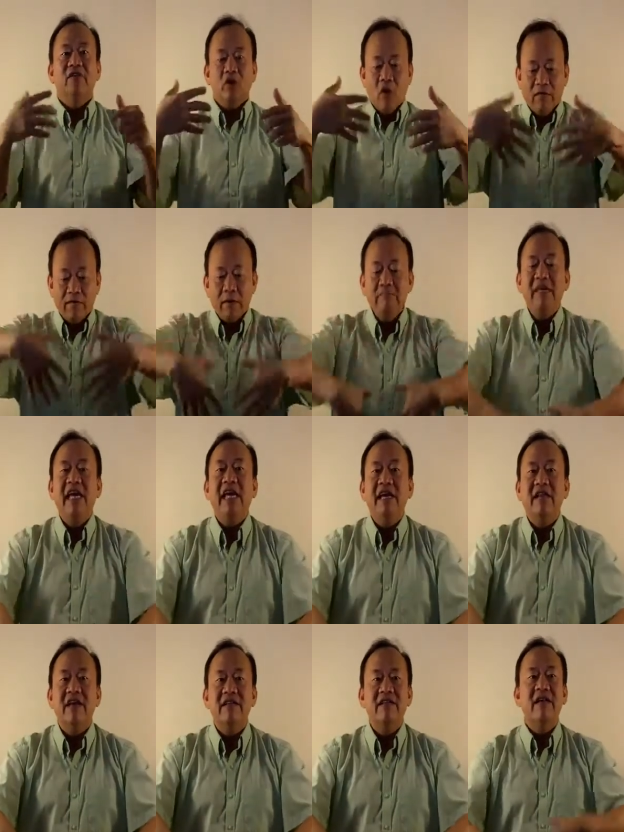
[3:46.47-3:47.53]
And so from
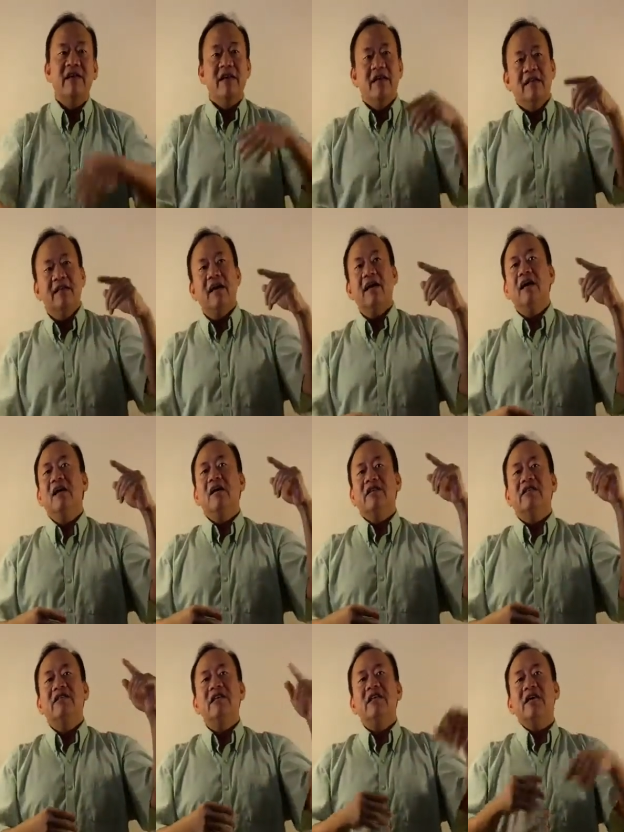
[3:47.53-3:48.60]
Eden, the
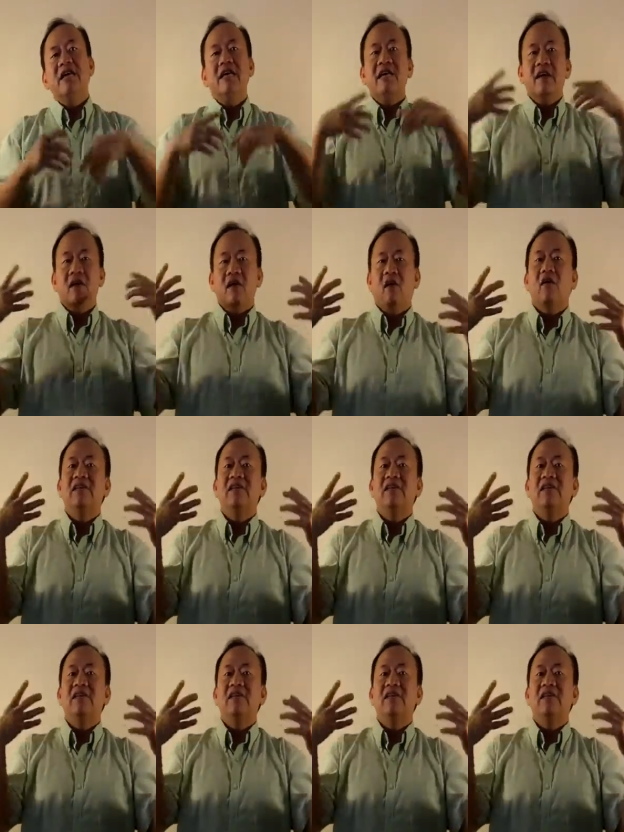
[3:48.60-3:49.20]
city